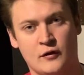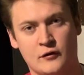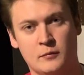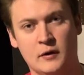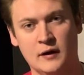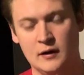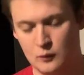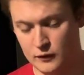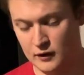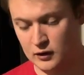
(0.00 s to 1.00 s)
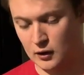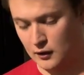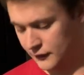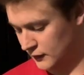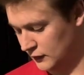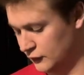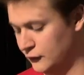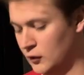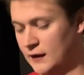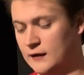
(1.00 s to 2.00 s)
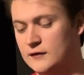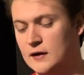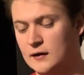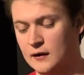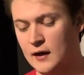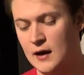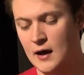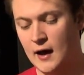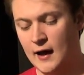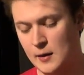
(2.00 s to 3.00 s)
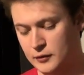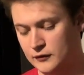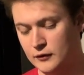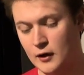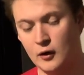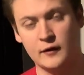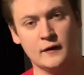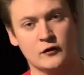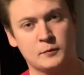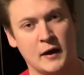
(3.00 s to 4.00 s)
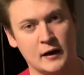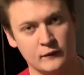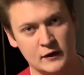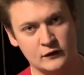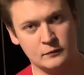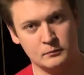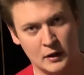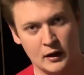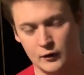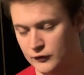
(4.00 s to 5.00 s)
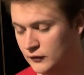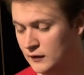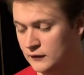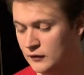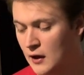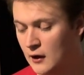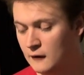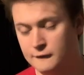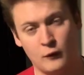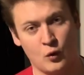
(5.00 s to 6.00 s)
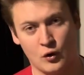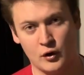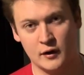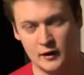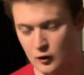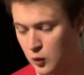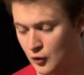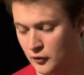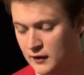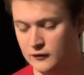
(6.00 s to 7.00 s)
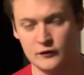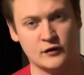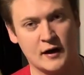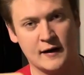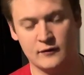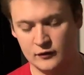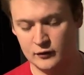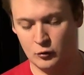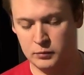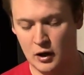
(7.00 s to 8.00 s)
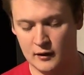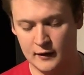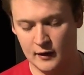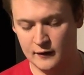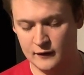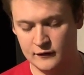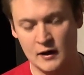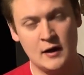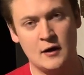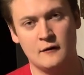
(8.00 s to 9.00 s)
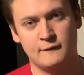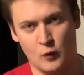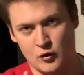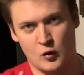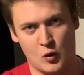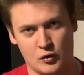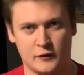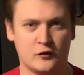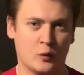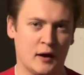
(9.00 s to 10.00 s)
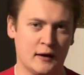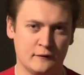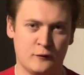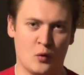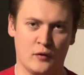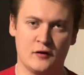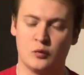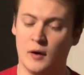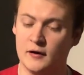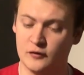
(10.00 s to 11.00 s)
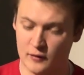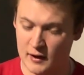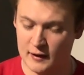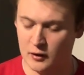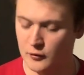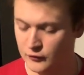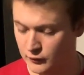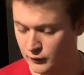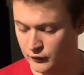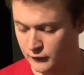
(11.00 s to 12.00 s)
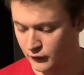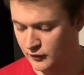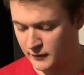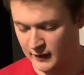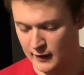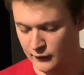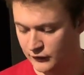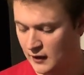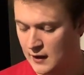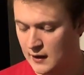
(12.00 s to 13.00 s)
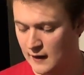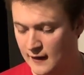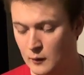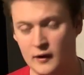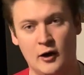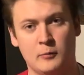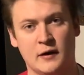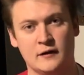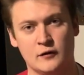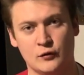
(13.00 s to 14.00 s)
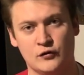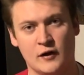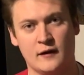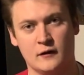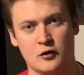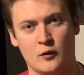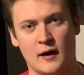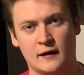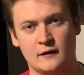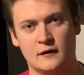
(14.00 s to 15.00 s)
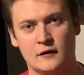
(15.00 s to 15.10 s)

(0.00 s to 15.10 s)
are to be when the cloth is fully extended. I happen to know that the span of these bellows is 4 1/4 inches, and I have this little block cut that's 4 1/4 this way and 4 this way, so that I can also use it for something else, and that will help me to set the correct